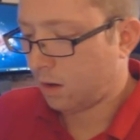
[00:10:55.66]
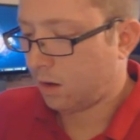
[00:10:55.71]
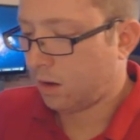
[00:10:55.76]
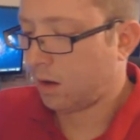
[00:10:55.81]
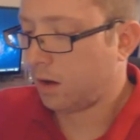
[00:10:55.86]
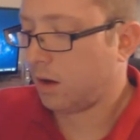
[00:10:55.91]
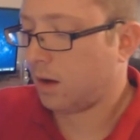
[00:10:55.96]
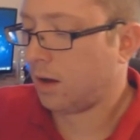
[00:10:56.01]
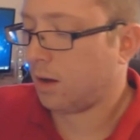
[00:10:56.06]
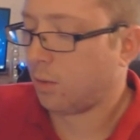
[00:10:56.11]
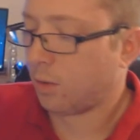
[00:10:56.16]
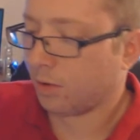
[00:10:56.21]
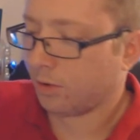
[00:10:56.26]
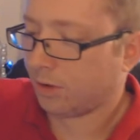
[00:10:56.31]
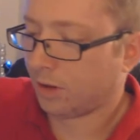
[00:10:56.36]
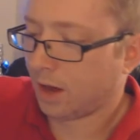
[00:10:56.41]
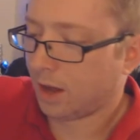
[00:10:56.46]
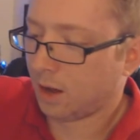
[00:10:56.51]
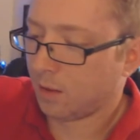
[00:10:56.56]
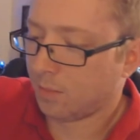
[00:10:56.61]
uh,
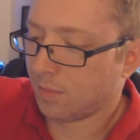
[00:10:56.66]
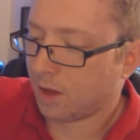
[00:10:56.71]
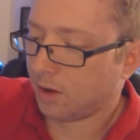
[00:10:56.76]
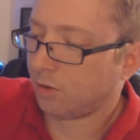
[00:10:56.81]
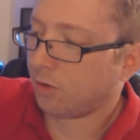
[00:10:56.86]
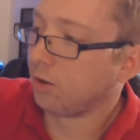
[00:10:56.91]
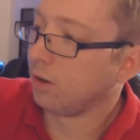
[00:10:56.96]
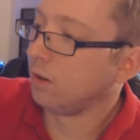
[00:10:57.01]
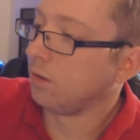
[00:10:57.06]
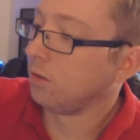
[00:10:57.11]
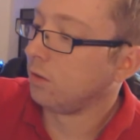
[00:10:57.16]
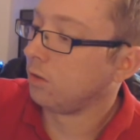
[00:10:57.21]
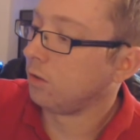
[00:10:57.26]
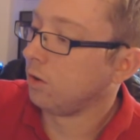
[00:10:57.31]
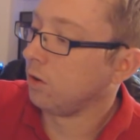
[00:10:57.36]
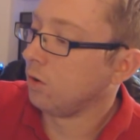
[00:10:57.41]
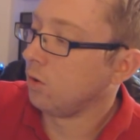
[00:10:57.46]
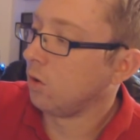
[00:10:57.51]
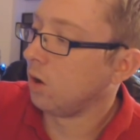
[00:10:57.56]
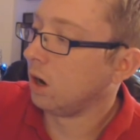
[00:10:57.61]
once again, it mentions
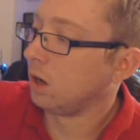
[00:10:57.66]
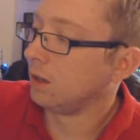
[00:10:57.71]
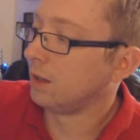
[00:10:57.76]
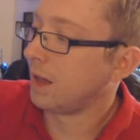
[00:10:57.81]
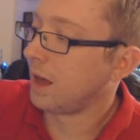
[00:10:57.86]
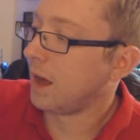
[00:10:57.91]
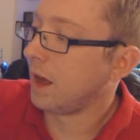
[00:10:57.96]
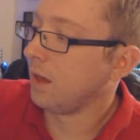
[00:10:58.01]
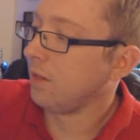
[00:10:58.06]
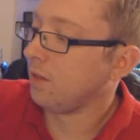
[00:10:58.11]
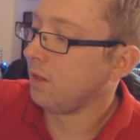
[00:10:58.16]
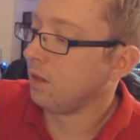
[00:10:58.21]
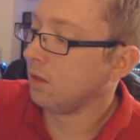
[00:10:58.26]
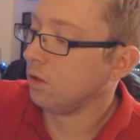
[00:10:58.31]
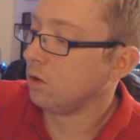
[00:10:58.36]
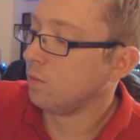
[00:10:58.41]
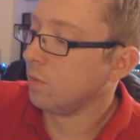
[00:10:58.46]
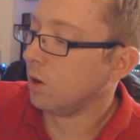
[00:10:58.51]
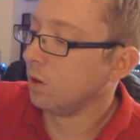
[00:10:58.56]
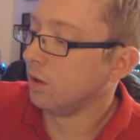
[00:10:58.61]
to align the
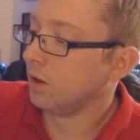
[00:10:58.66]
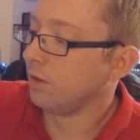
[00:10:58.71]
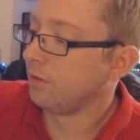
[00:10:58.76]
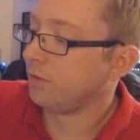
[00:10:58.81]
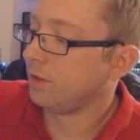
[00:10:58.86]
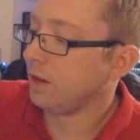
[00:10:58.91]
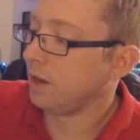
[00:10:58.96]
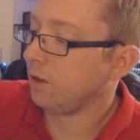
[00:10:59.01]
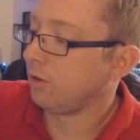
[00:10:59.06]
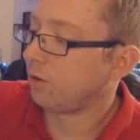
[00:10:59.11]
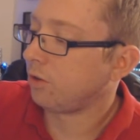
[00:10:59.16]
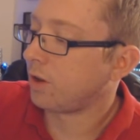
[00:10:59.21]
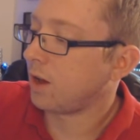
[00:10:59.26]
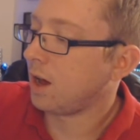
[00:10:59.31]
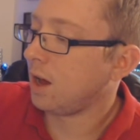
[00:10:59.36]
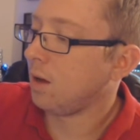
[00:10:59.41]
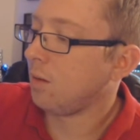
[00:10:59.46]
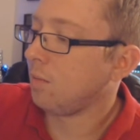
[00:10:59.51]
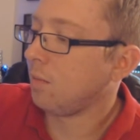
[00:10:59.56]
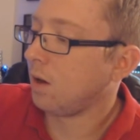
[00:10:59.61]
Lumo Lift each
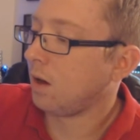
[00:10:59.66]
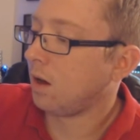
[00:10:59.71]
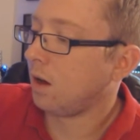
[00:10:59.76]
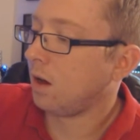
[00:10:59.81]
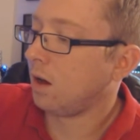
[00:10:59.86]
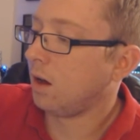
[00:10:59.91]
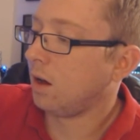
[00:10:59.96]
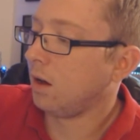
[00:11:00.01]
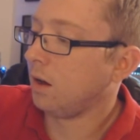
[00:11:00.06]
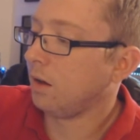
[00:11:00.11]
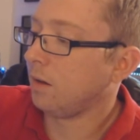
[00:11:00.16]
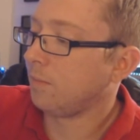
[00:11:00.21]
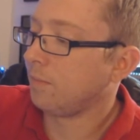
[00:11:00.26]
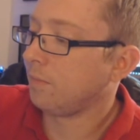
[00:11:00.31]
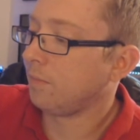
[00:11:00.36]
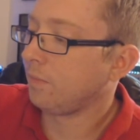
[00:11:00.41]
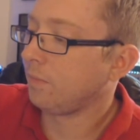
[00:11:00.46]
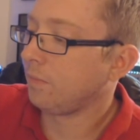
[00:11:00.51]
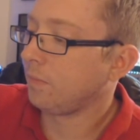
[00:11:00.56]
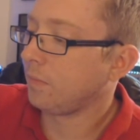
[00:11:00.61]
time. Uh,
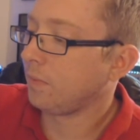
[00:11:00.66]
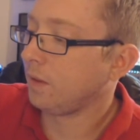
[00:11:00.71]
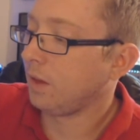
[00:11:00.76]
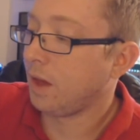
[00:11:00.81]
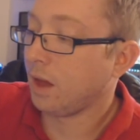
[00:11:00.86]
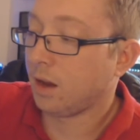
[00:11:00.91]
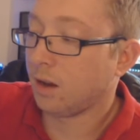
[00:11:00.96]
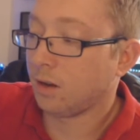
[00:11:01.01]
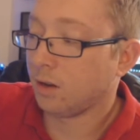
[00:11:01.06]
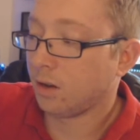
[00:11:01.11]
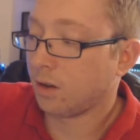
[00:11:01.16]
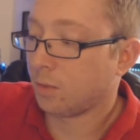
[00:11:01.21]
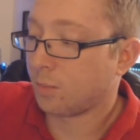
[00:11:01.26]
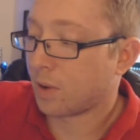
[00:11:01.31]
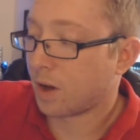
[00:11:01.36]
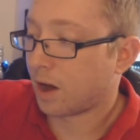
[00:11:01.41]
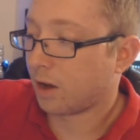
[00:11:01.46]
get into good